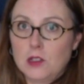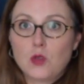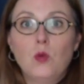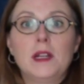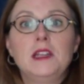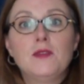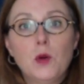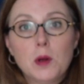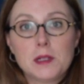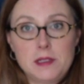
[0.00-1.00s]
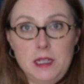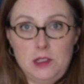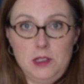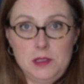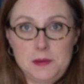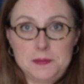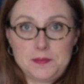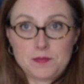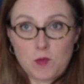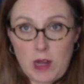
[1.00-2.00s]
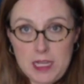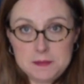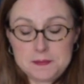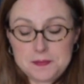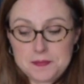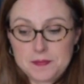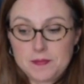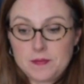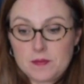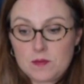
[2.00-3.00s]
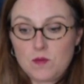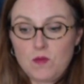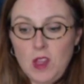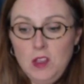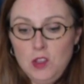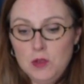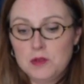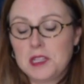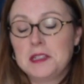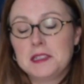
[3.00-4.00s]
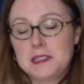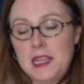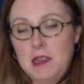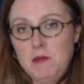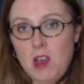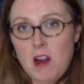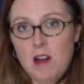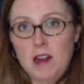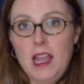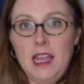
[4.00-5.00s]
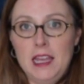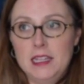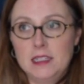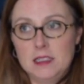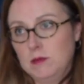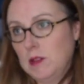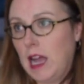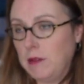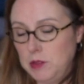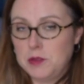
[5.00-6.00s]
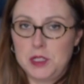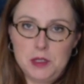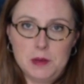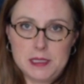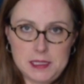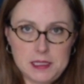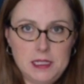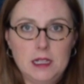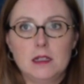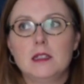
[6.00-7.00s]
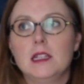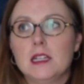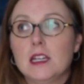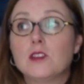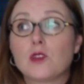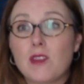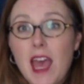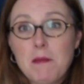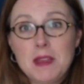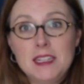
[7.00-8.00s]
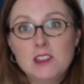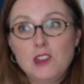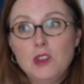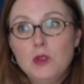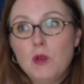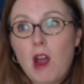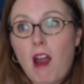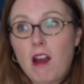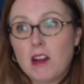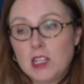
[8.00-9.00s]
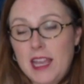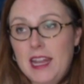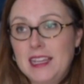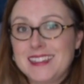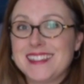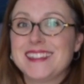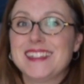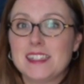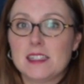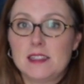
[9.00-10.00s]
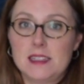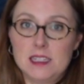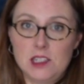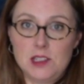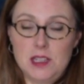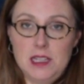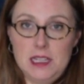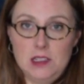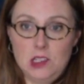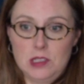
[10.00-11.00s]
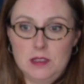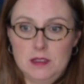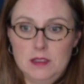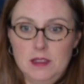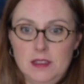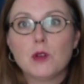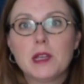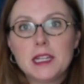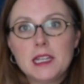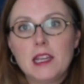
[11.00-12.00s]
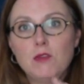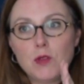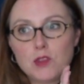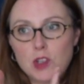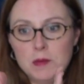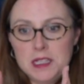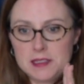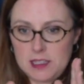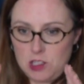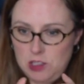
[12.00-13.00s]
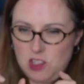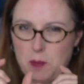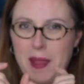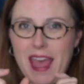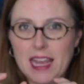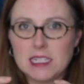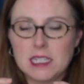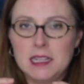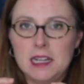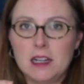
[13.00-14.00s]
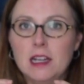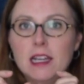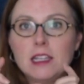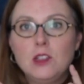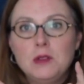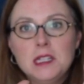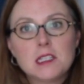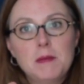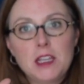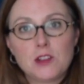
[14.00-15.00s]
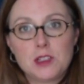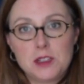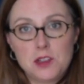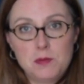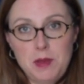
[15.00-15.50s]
24 stitches, right, using the same yarn, and I've used a US 6 needle. So that means you are getting 6 stitches to the inch. You're getting, if you have too many stitches, they're packed in there, you need to make your stitches